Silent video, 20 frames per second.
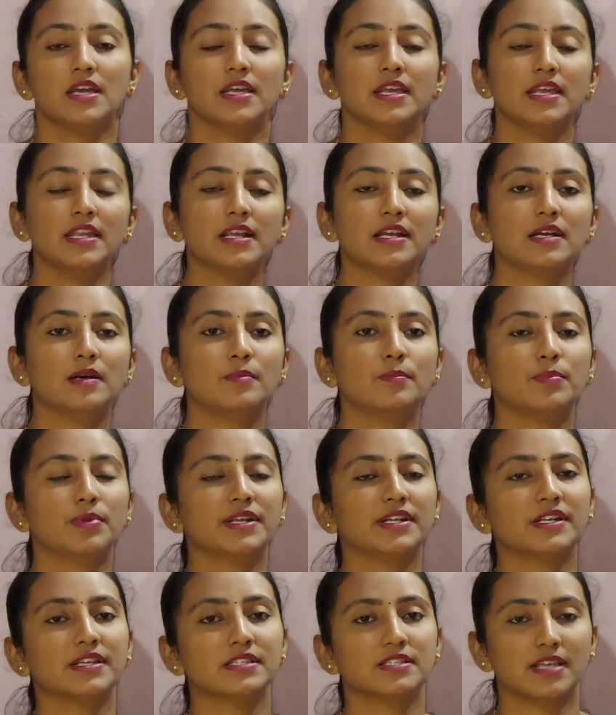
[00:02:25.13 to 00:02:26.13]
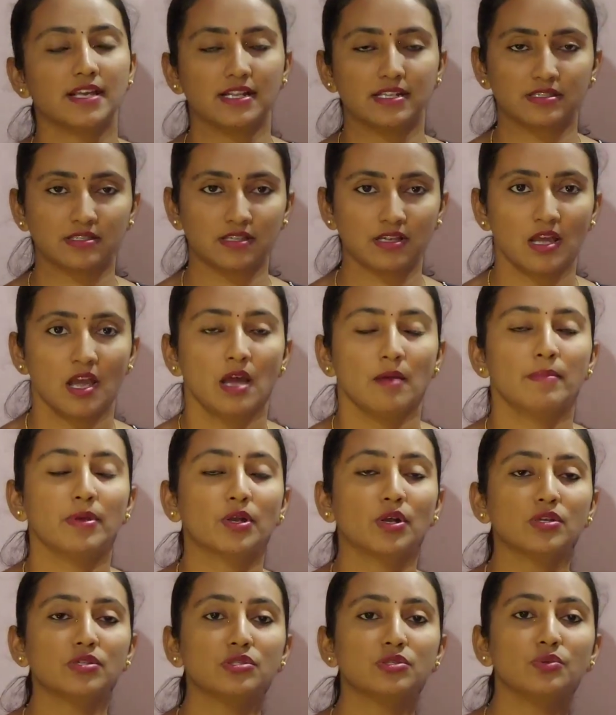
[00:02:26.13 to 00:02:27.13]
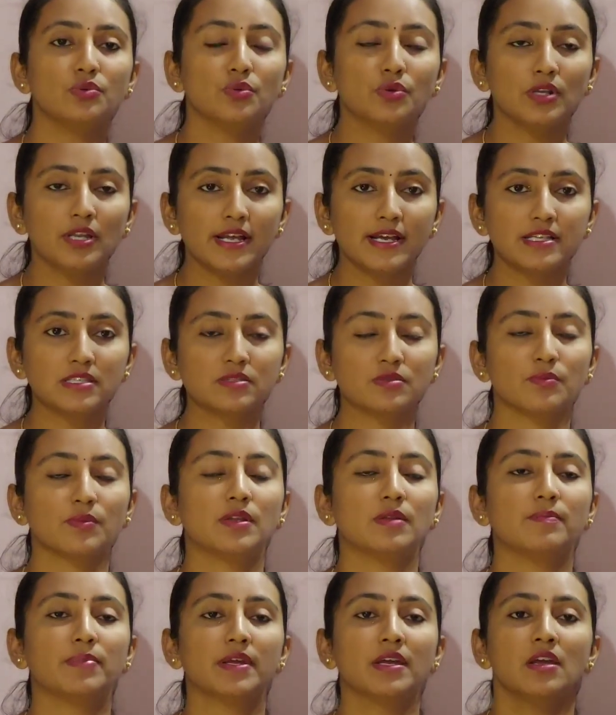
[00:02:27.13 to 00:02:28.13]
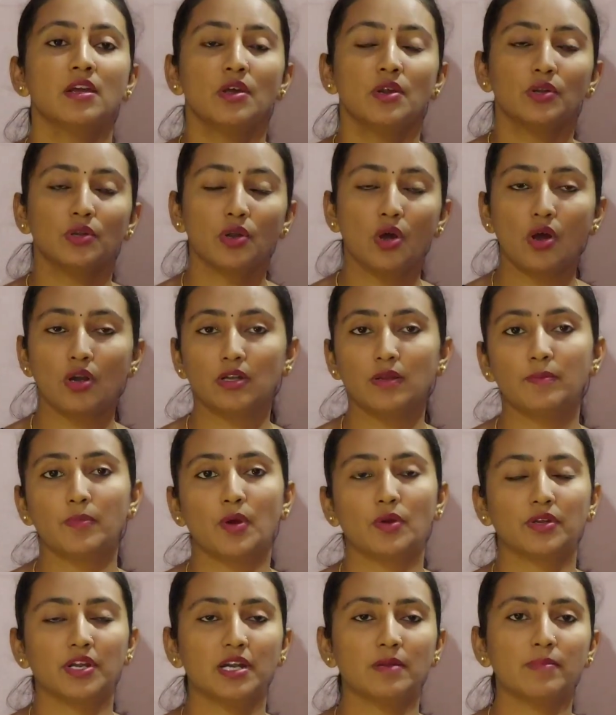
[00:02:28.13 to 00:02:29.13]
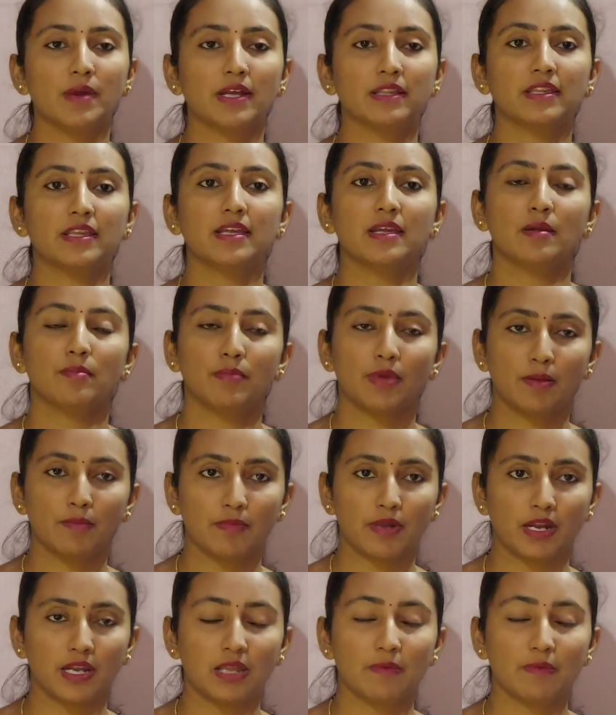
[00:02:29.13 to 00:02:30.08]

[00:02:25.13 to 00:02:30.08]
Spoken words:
Incomplete cells, because nucleus will be not bonded by the membrane.